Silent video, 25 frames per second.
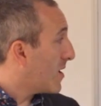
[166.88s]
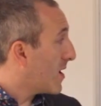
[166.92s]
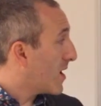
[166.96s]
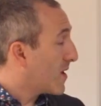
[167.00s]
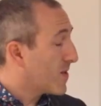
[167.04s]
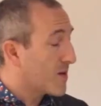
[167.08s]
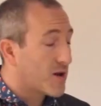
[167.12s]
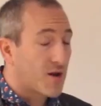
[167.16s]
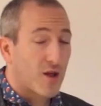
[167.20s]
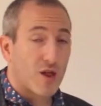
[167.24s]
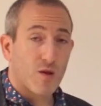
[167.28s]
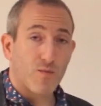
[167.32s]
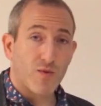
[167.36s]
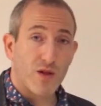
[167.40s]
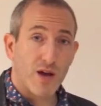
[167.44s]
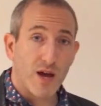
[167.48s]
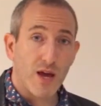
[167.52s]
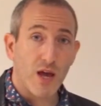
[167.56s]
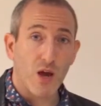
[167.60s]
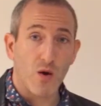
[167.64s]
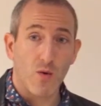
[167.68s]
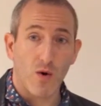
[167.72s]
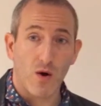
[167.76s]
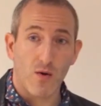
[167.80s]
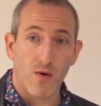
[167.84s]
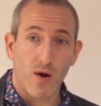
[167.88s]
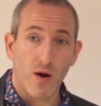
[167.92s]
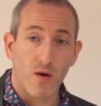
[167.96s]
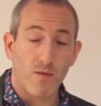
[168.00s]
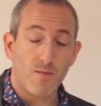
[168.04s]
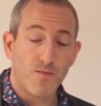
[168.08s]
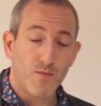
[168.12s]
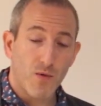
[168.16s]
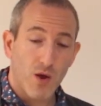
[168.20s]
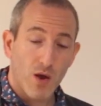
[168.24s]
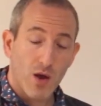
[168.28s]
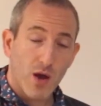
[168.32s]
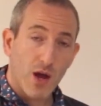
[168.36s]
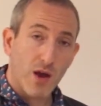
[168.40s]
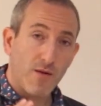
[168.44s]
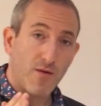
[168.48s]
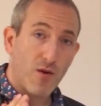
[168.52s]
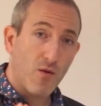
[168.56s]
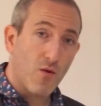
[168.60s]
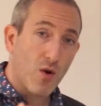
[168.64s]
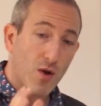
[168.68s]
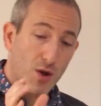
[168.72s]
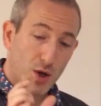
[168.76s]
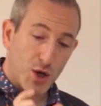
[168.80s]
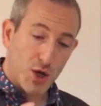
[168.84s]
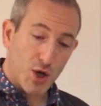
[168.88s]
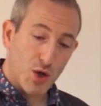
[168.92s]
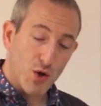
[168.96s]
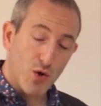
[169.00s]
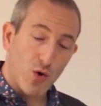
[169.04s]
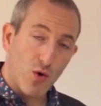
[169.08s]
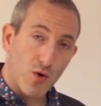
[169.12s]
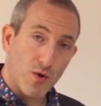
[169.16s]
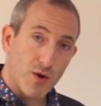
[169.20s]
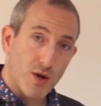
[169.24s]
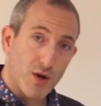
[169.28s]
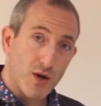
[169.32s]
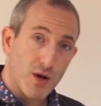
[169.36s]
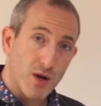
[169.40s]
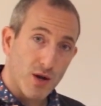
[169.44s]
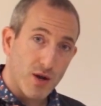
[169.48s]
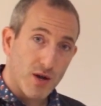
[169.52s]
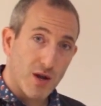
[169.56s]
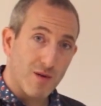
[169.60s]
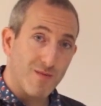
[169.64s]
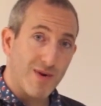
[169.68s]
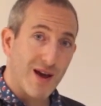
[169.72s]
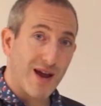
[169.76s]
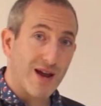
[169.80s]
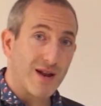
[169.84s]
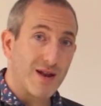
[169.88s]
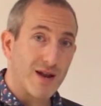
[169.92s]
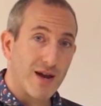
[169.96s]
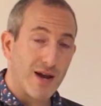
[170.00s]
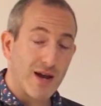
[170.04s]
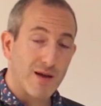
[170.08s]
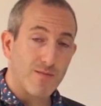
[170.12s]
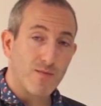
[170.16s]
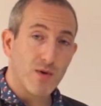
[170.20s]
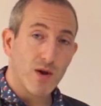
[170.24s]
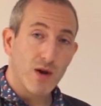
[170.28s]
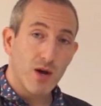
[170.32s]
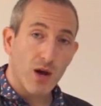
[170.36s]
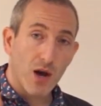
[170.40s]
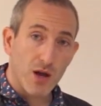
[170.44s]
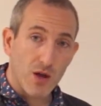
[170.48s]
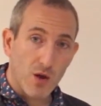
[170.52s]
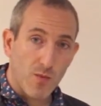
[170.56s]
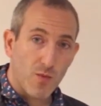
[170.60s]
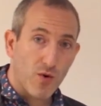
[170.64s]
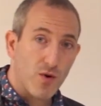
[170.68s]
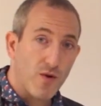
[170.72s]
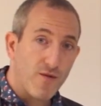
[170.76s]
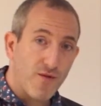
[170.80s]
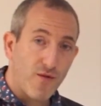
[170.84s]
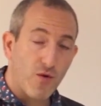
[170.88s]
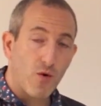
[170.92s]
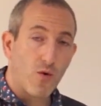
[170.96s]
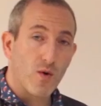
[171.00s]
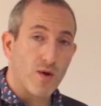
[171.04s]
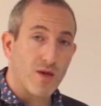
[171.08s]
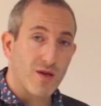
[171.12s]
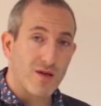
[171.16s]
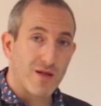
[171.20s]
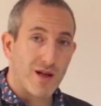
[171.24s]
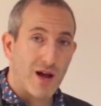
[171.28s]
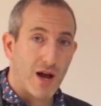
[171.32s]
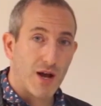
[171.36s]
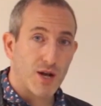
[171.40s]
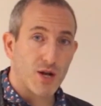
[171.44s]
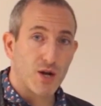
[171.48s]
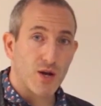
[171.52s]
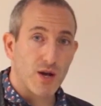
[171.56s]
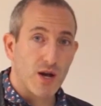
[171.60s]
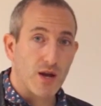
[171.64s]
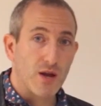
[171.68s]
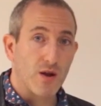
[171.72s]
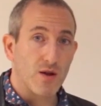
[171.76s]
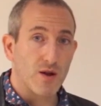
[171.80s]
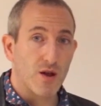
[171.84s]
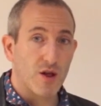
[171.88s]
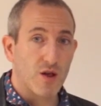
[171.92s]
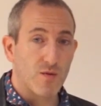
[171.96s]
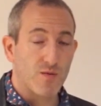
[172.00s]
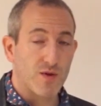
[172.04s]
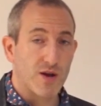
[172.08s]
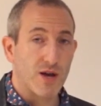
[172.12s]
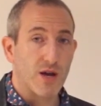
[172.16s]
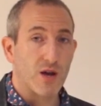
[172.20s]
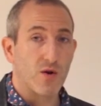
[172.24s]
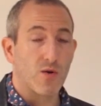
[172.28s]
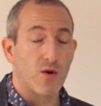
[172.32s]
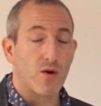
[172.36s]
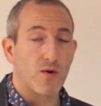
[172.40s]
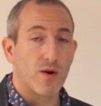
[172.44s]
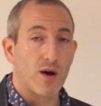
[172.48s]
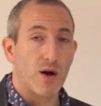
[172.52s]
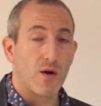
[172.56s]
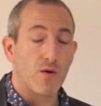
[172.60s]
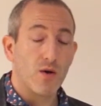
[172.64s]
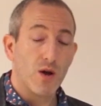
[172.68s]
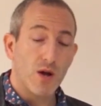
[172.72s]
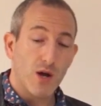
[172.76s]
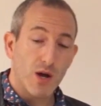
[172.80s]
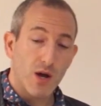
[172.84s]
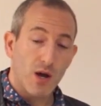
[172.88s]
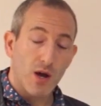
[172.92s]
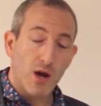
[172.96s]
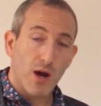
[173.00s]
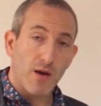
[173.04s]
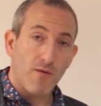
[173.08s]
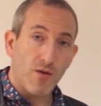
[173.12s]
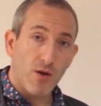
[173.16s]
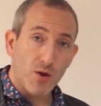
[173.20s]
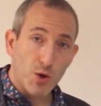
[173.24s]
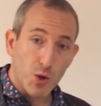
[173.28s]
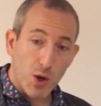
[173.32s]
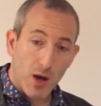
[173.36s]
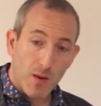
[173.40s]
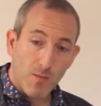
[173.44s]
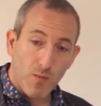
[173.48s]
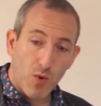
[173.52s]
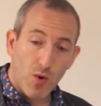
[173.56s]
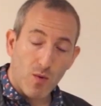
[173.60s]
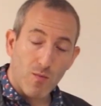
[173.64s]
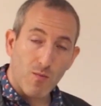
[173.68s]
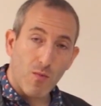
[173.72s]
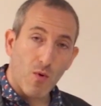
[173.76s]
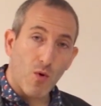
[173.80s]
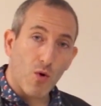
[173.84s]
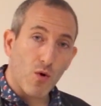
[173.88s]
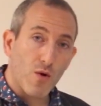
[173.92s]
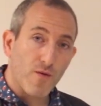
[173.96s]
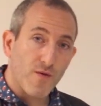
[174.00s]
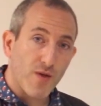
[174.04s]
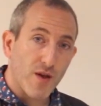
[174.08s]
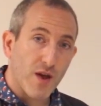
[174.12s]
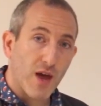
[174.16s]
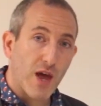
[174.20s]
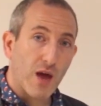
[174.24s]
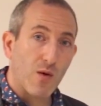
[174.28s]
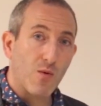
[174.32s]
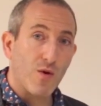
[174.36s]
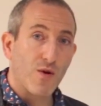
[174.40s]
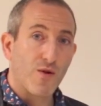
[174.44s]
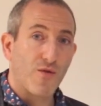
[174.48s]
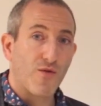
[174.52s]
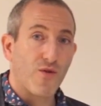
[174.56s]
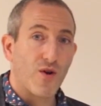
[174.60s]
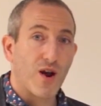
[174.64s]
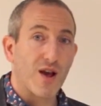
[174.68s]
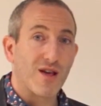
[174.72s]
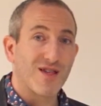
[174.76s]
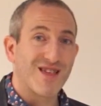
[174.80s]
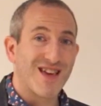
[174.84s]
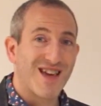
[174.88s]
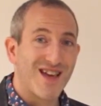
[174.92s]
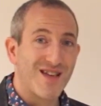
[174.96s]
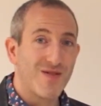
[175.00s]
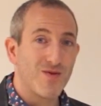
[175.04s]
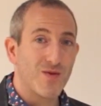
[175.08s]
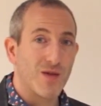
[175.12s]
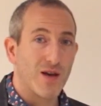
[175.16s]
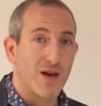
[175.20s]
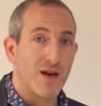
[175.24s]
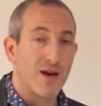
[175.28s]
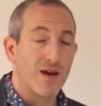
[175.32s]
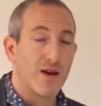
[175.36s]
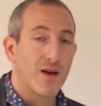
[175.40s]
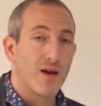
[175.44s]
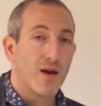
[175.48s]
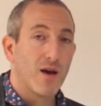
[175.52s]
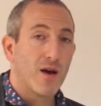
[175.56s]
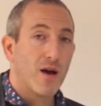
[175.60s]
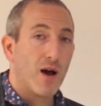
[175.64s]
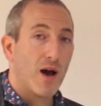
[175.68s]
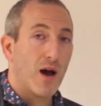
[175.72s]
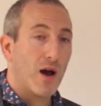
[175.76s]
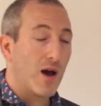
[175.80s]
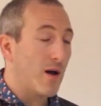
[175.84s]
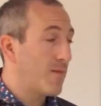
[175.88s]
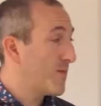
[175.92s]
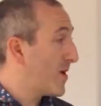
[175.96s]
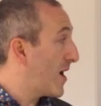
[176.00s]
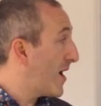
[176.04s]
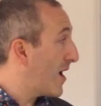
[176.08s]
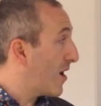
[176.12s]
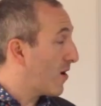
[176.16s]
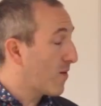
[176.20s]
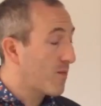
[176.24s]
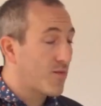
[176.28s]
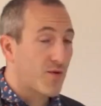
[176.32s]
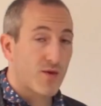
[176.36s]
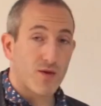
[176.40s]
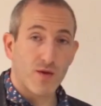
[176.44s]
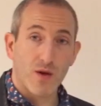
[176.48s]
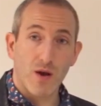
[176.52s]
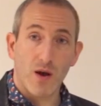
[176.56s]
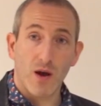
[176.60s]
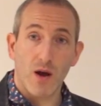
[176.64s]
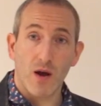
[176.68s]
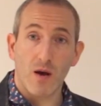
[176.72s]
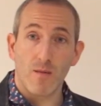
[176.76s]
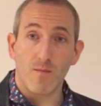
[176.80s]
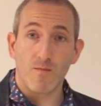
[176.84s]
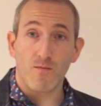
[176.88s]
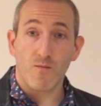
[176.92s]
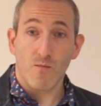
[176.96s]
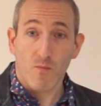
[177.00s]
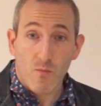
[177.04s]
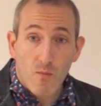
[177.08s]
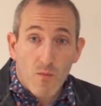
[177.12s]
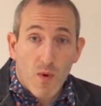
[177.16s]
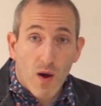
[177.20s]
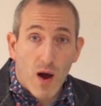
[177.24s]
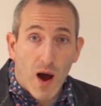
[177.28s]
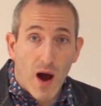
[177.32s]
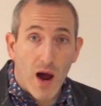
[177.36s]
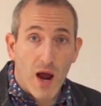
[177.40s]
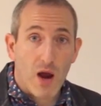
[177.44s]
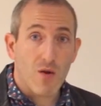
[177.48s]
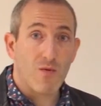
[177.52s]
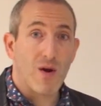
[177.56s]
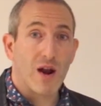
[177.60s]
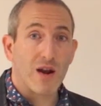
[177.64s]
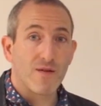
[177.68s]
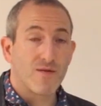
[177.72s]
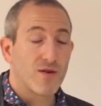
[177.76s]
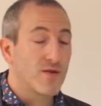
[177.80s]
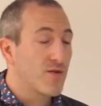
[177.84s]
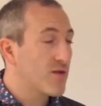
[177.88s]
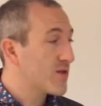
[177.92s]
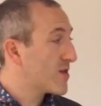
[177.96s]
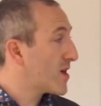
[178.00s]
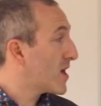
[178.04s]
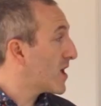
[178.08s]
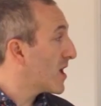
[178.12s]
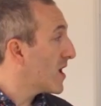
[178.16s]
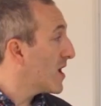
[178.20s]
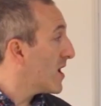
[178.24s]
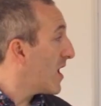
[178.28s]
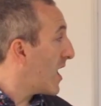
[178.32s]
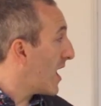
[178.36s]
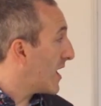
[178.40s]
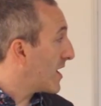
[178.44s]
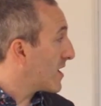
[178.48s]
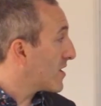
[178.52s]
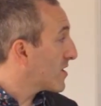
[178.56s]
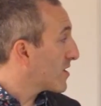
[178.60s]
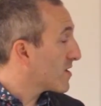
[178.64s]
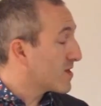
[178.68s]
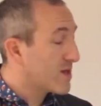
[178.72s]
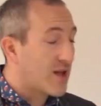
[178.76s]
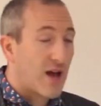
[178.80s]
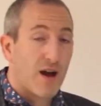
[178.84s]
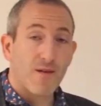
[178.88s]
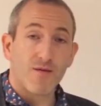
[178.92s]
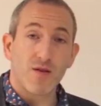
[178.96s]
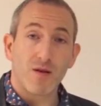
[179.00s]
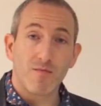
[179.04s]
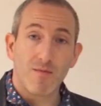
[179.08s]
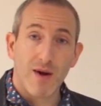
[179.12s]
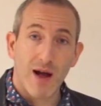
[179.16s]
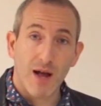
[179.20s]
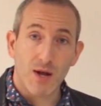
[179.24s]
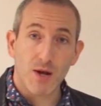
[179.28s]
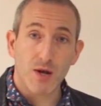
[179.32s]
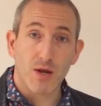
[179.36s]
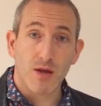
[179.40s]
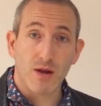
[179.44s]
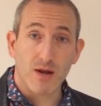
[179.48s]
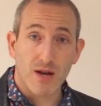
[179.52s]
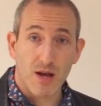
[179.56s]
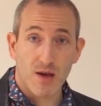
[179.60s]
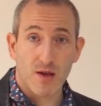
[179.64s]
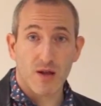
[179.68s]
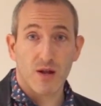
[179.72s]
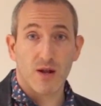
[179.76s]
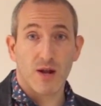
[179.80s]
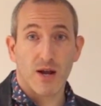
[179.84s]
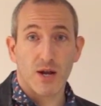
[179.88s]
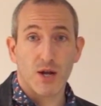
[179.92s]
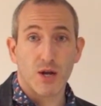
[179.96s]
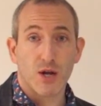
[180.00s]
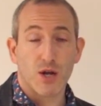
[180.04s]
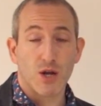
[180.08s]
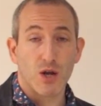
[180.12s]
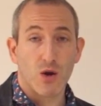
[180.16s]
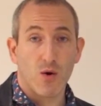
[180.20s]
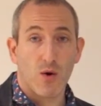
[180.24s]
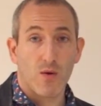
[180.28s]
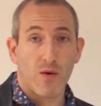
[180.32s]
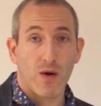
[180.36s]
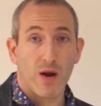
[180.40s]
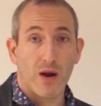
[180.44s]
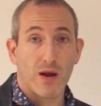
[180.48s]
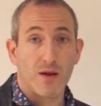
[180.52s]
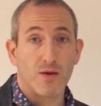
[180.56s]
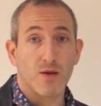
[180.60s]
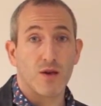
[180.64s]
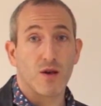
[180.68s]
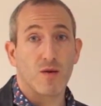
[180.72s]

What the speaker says: in the display URL, if you've got a short domain name and you put a / in your display URL, if you can try and put more of the keyword phrase in there, that helps higher relevancy, and it doesn't have to match the destination URL in